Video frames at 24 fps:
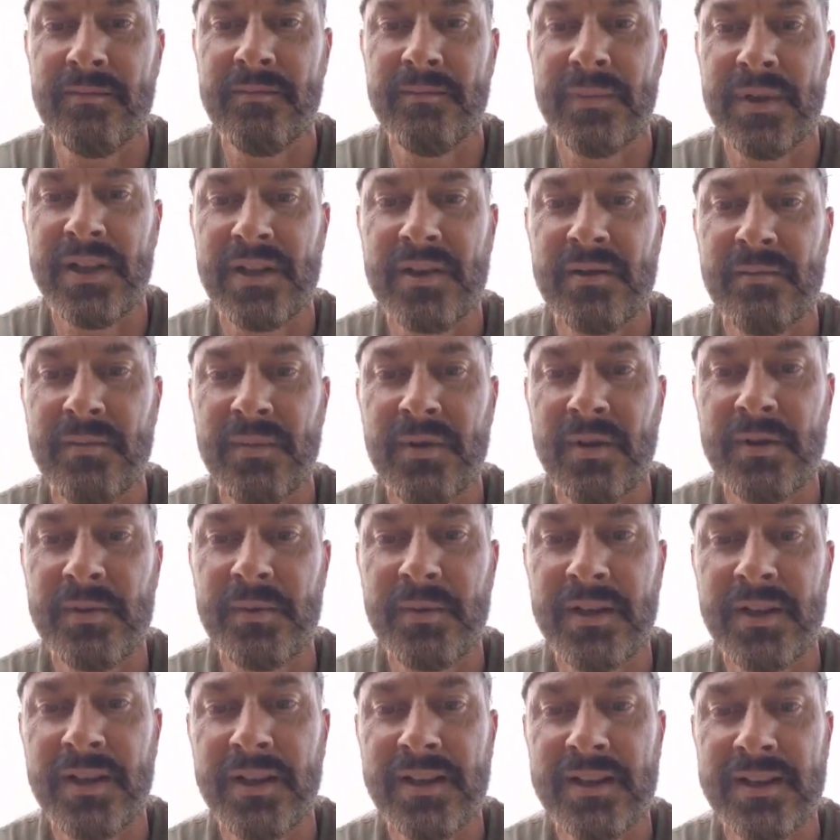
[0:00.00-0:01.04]
bits and bobs,
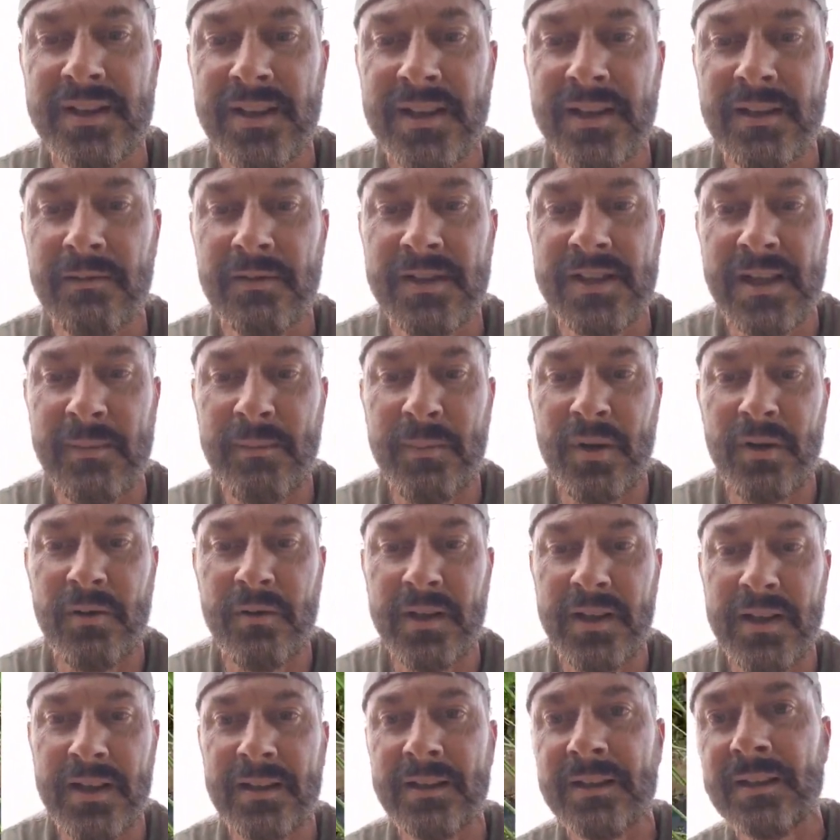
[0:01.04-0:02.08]
but you can see the little tadpole
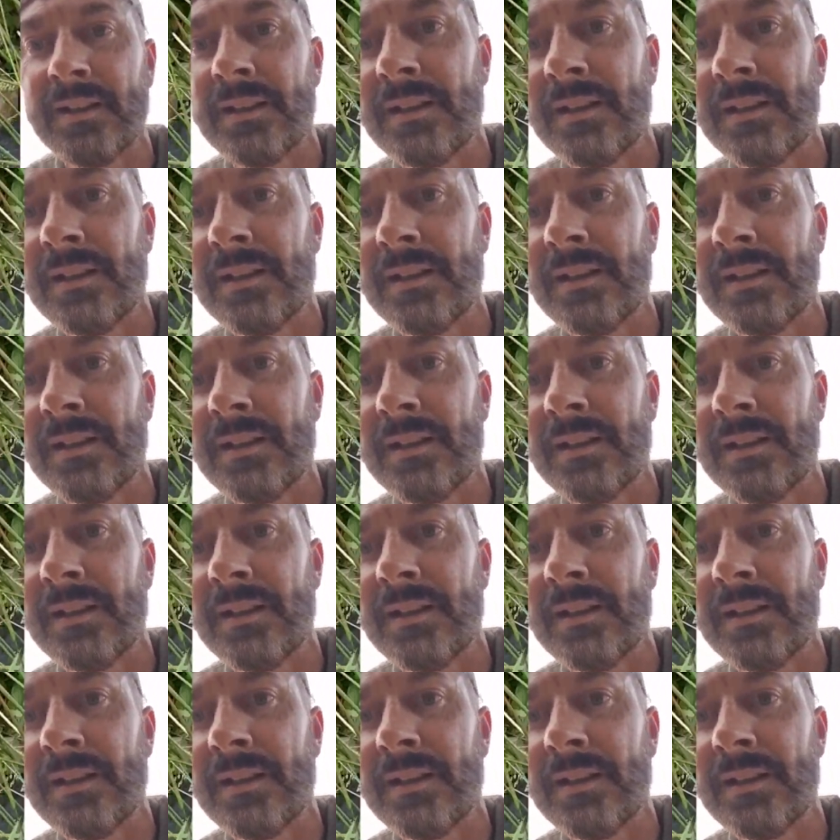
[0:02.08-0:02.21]
there.